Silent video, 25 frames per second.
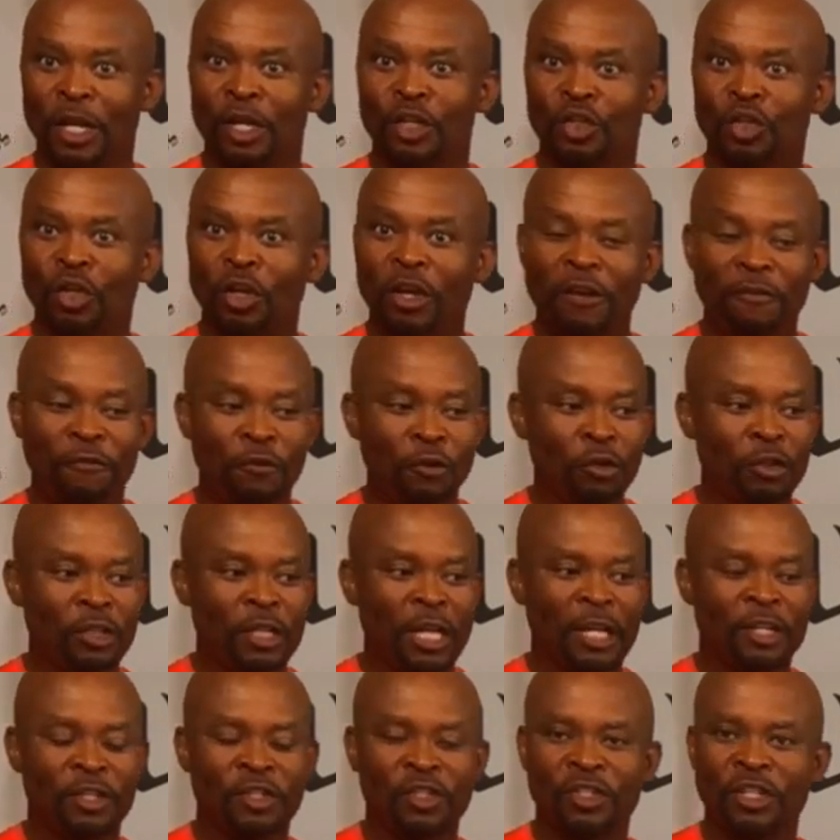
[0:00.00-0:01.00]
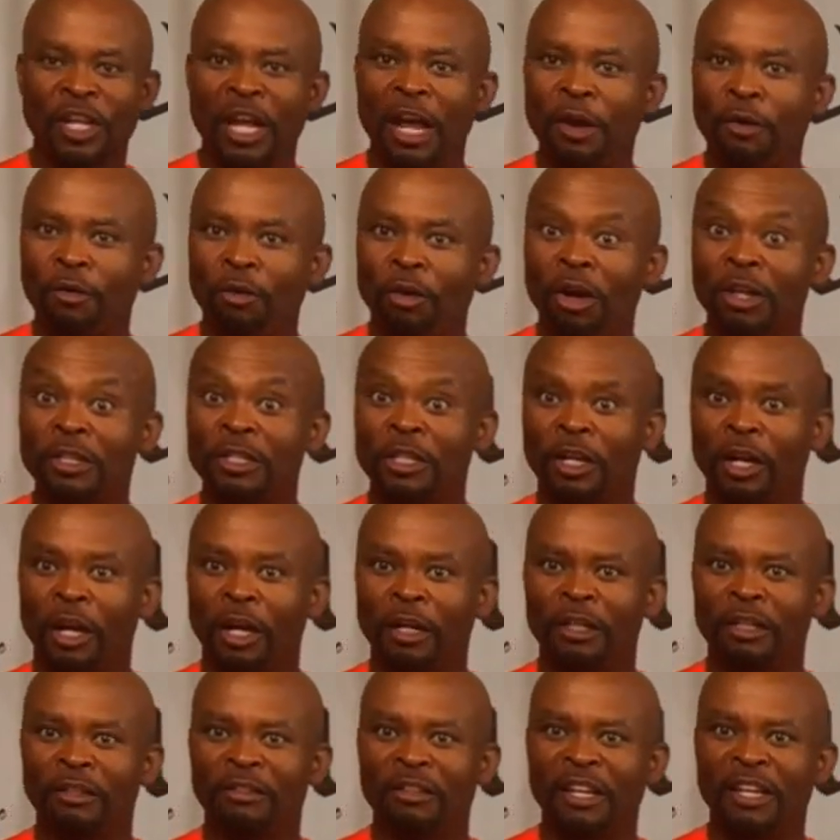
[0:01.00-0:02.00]
So if you take steroids and
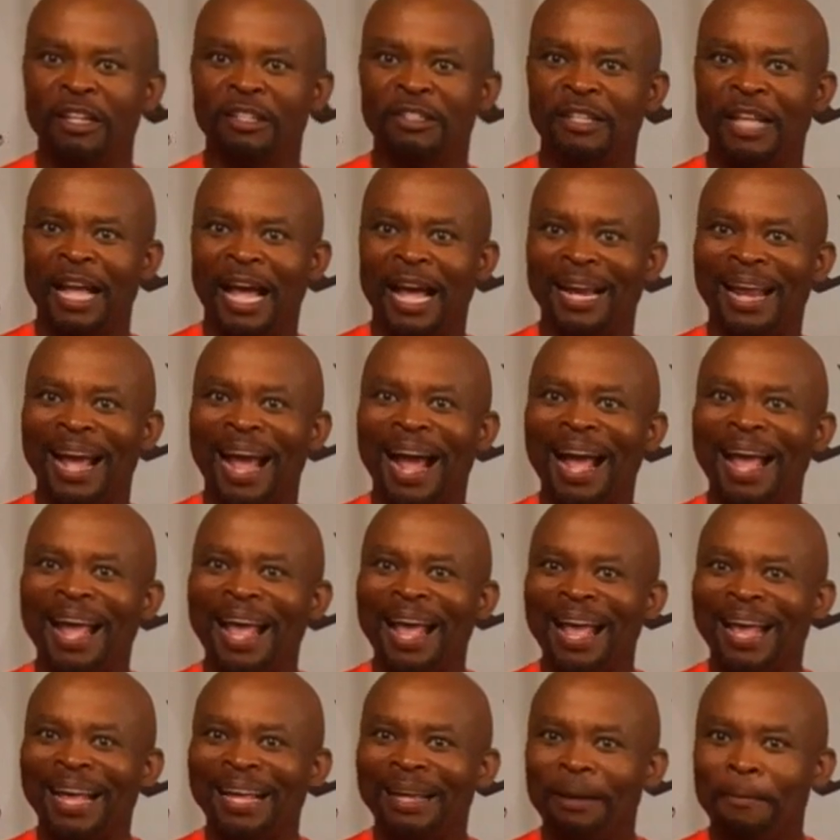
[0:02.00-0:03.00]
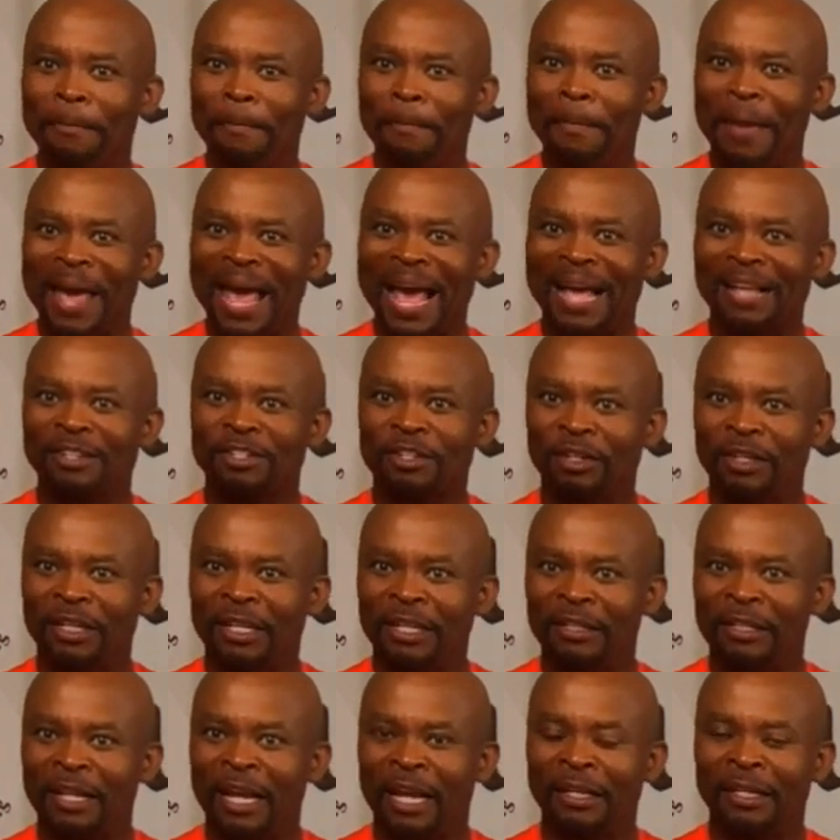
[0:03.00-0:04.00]
other things that mask
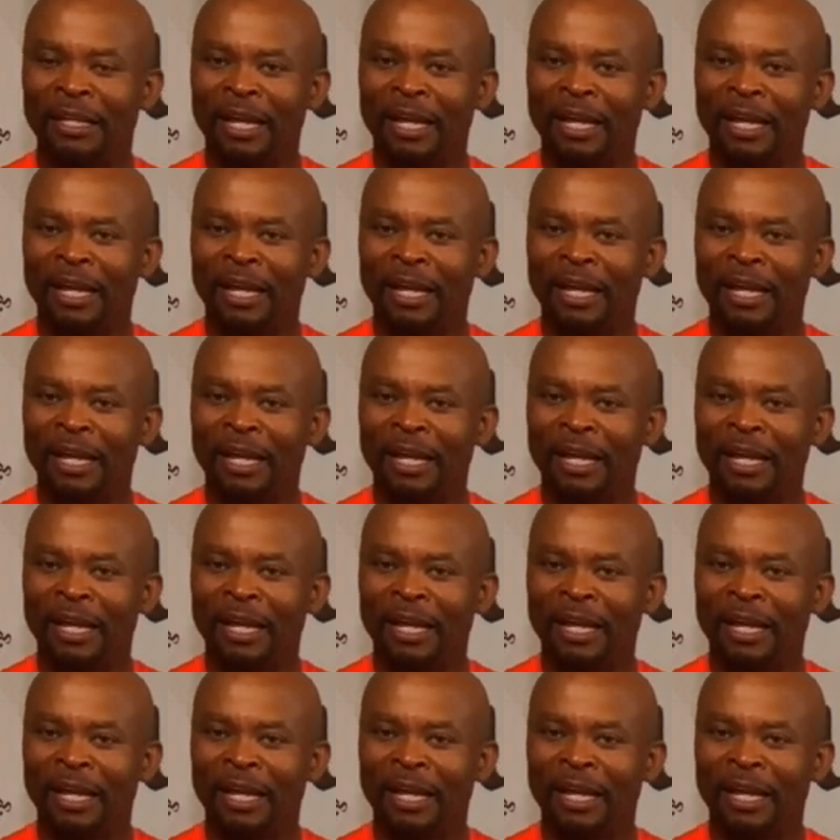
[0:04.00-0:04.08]
what they